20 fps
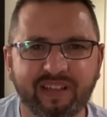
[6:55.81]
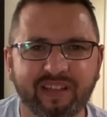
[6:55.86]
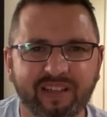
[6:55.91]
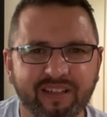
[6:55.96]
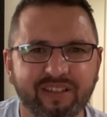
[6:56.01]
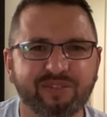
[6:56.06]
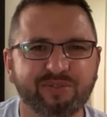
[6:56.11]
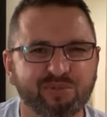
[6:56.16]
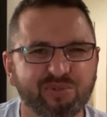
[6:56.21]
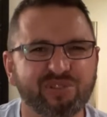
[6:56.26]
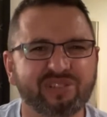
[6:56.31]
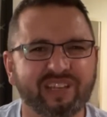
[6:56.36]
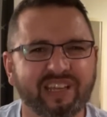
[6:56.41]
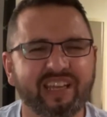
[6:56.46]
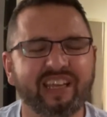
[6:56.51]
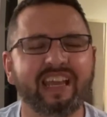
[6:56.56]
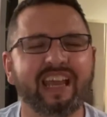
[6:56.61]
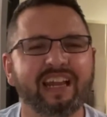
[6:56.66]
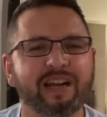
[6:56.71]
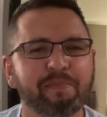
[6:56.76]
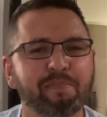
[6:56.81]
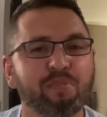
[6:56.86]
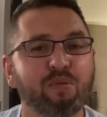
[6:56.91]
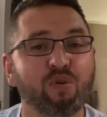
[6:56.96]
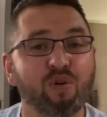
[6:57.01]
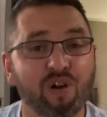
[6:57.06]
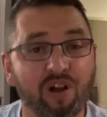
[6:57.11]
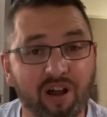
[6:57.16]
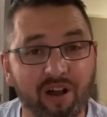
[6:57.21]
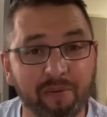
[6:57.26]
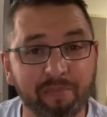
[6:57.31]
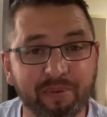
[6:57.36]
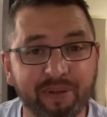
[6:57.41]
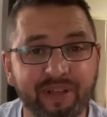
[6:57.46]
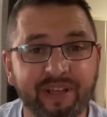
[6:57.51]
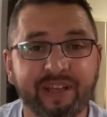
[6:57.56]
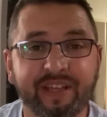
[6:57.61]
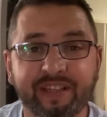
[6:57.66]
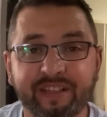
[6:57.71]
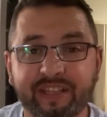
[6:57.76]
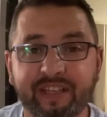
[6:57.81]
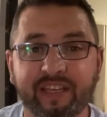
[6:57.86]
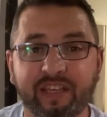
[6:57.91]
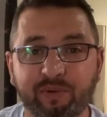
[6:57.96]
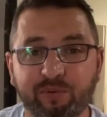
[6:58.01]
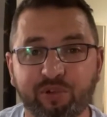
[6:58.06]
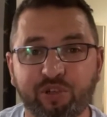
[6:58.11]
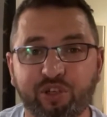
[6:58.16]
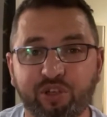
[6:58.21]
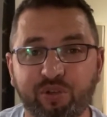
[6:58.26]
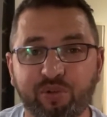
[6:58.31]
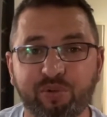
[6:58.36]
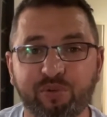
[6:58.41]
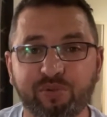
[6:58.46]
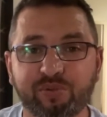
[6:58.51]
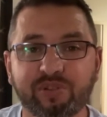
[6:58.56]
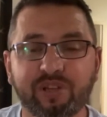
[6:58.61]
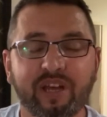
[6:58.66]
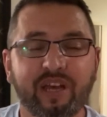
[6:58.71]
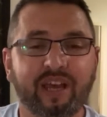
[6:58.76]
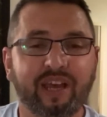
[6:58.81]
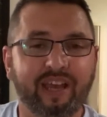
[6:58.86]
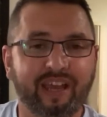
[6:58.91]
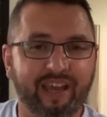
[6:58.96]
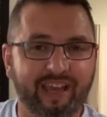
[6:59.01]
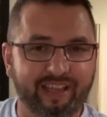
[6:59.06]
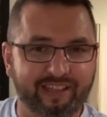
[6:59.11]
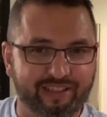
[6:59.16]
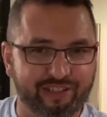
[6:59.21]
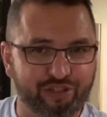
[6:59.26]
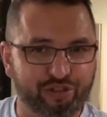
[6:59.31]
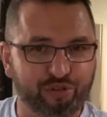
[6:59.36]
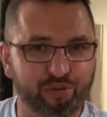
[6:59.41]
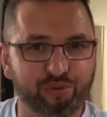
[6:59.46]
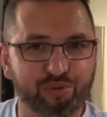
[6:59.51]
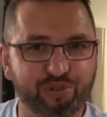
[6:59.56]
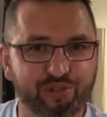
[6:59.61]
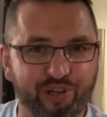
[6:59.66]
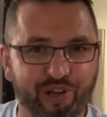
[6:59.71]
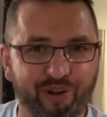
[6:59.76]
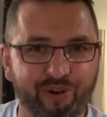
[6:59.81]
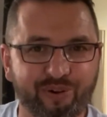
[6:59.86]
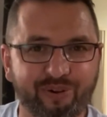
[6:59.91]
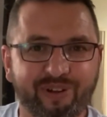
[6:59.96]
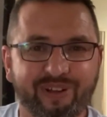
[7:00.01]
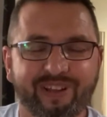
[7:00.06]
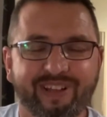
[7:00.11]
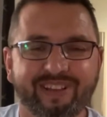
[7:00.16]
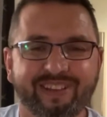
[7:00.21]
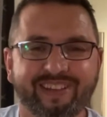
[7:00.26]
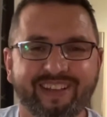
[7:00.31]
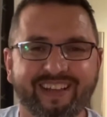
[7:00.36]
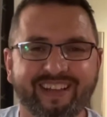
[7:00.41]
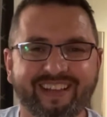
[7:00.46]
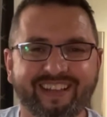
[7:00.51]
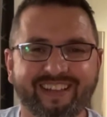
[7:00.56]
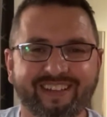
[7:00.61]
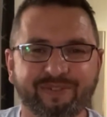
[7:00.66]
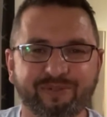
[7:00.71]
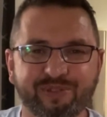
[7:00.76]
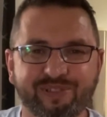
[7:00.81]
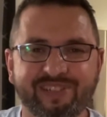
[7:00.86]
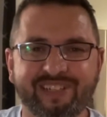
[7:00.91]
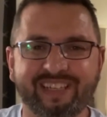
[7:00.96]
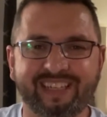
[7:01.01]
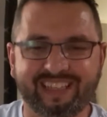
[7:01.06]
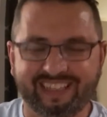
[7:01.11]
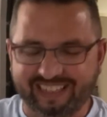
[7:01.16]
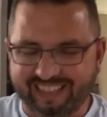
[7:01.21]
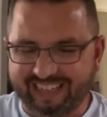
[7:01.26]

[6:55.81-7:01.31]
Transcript: We'll say he had a prop that he would use at this tool show that was neat. And